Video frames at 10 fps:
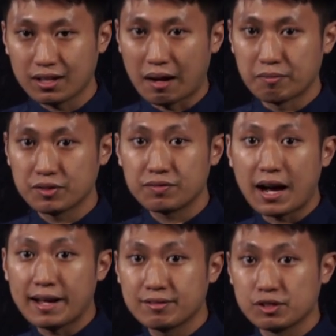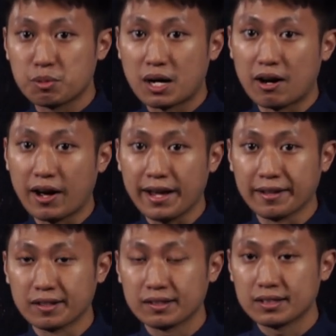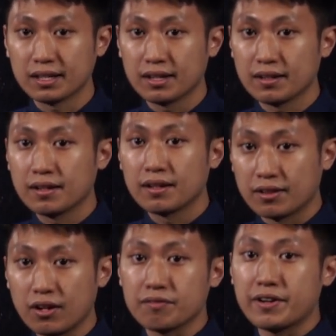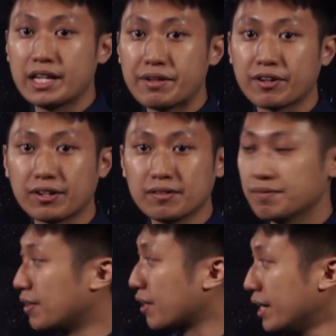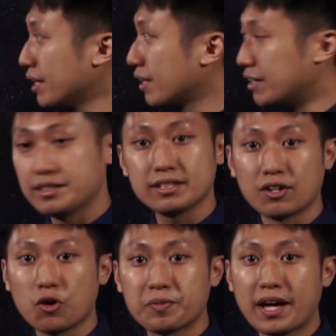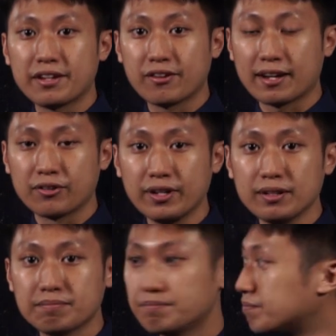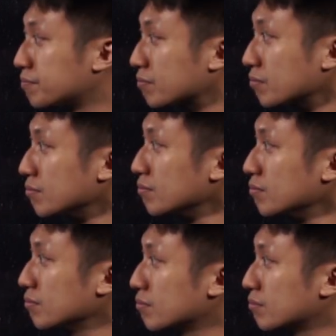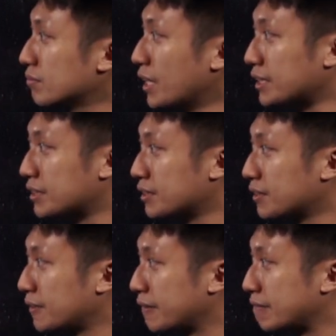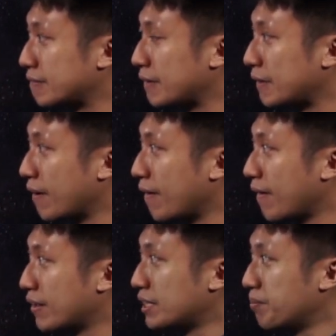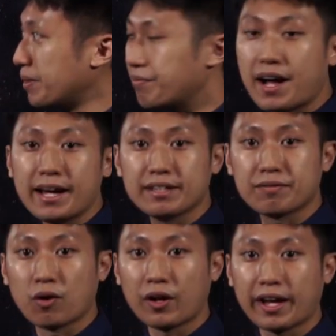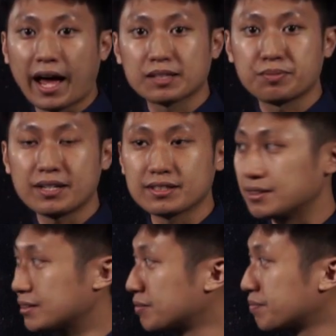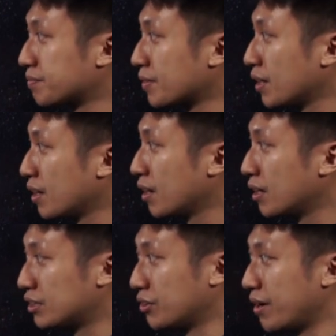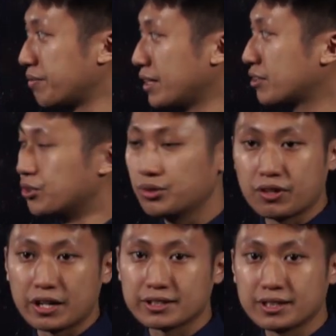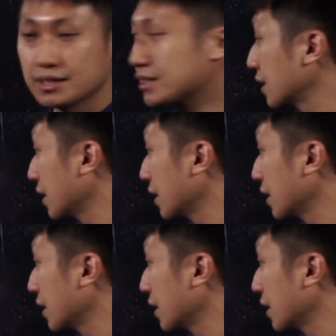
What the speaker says: times 5 to the power n. Not very difficult, okay? Just hope that you can do it. Next, simplify the following expressions. So you have these two questions,